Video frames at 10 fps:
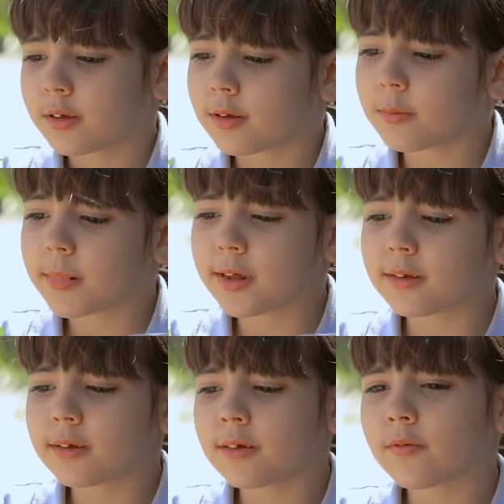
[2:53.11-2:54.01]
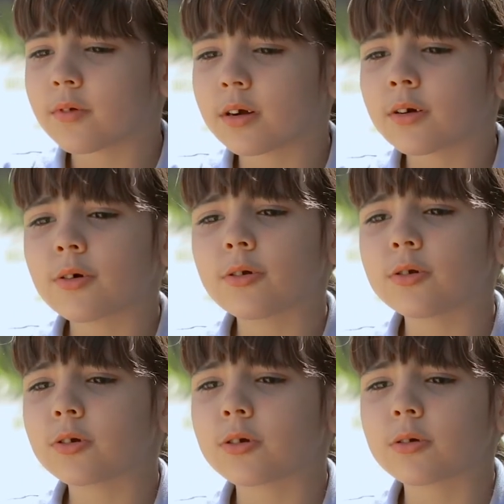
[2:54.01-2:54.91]
Somebody's different
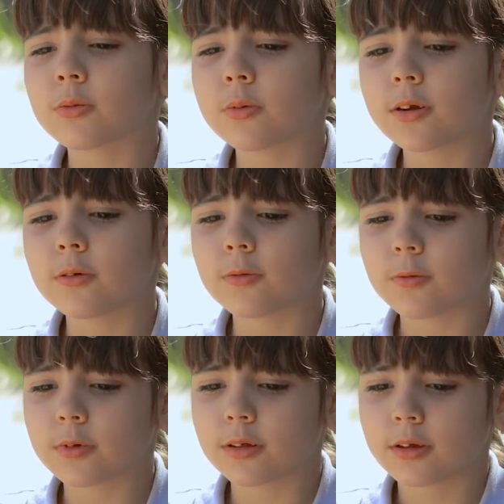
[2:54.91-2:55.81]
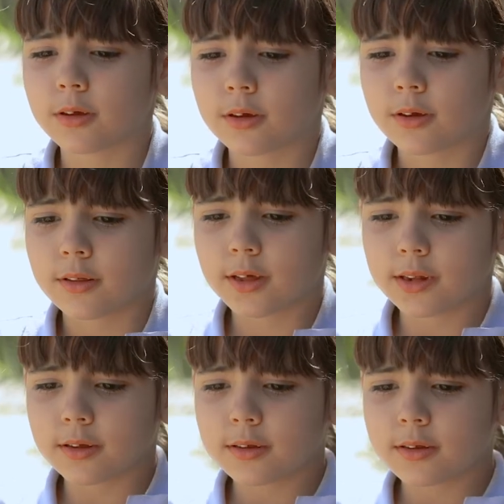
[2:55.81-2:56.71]
cultures, we don't know.
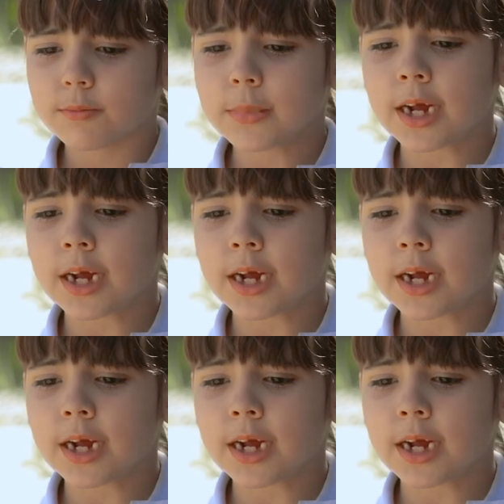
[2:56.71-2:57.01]
That doesn't